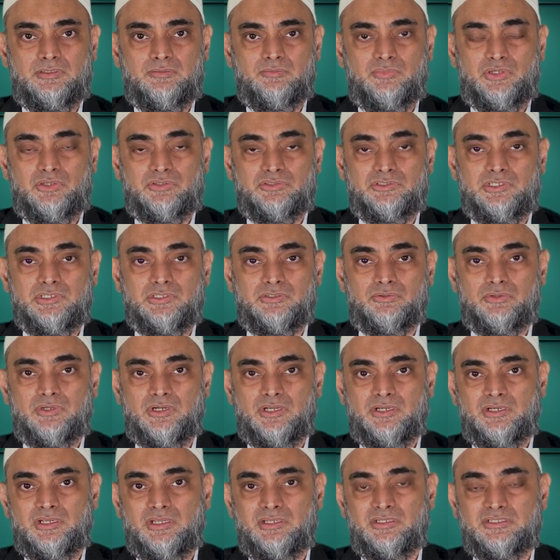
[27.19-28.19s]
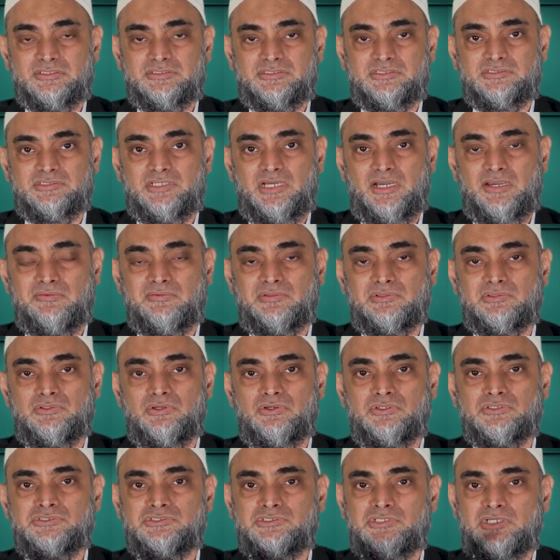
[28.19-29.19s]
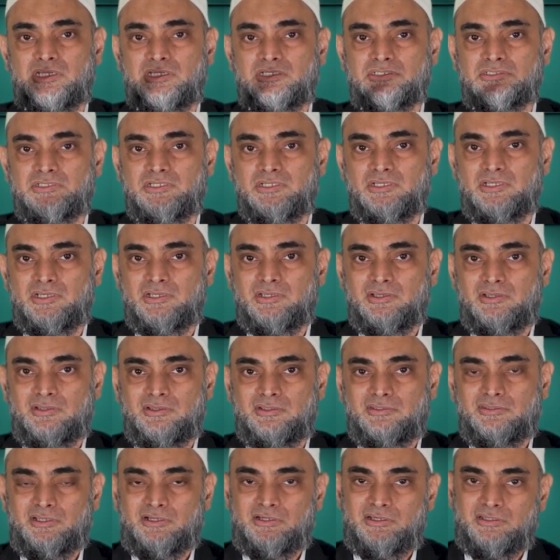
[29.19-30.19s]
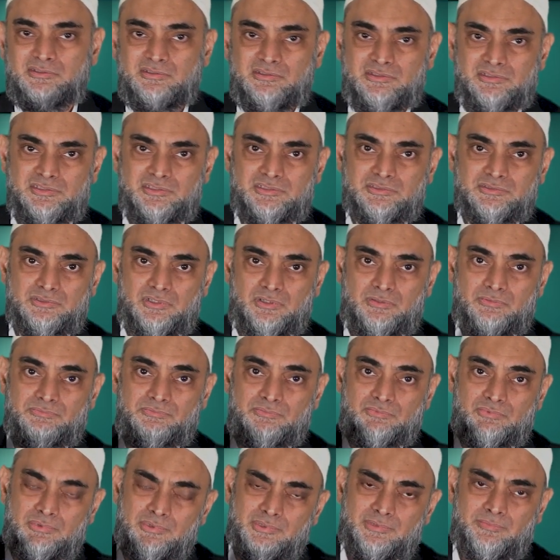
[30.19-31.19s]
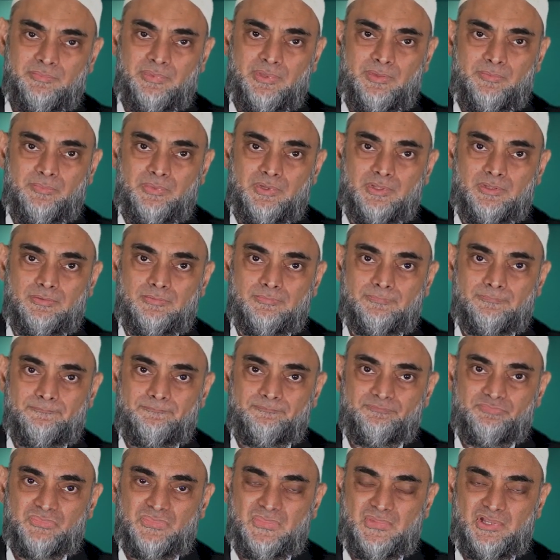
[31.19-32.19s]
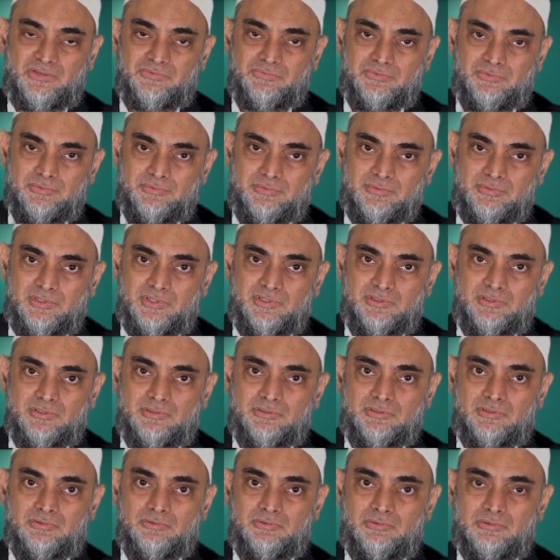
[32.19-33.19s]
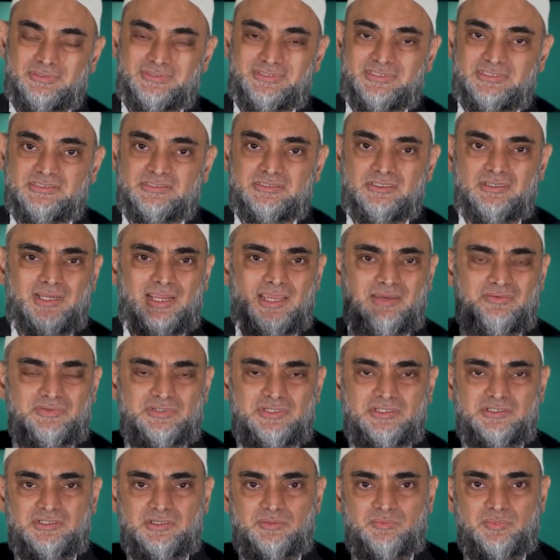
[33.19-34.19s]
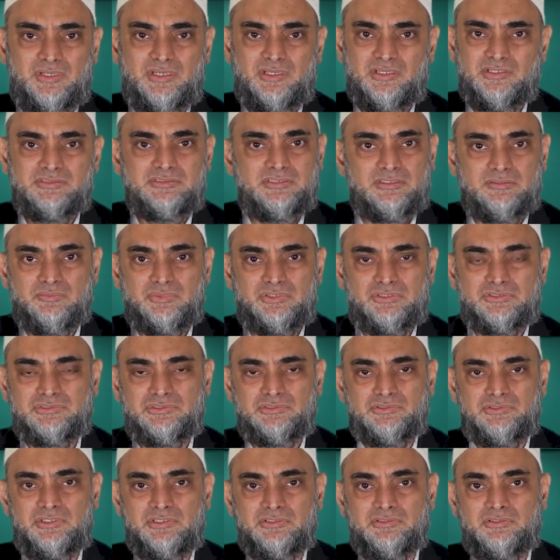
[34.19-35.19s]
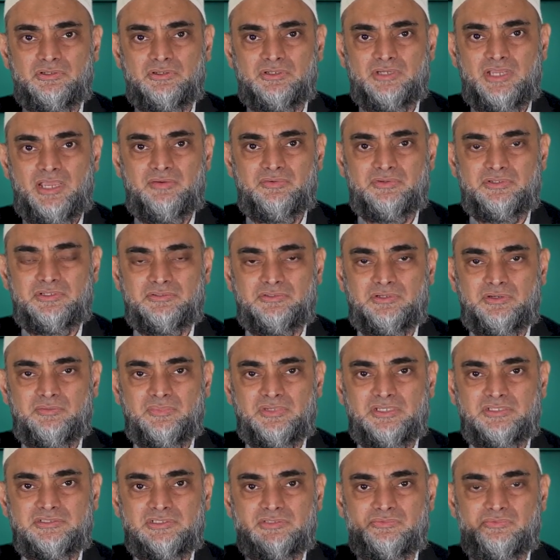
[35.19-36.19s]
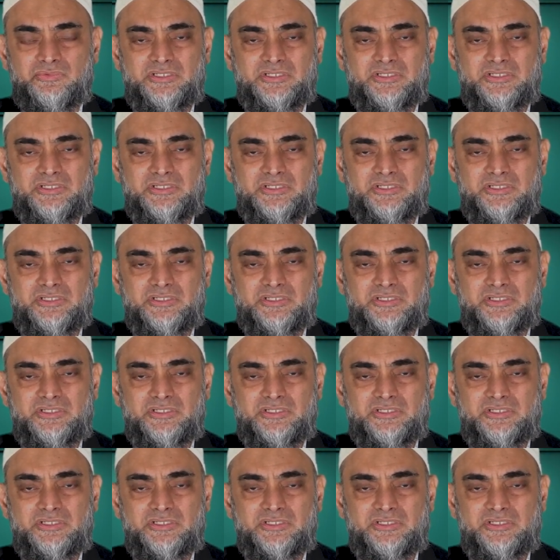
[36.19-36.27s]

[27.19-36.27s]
Because in Quran, Allah says, I will not change the conditions of those people, of those nations who does not have a determination. Because you do not have a determination.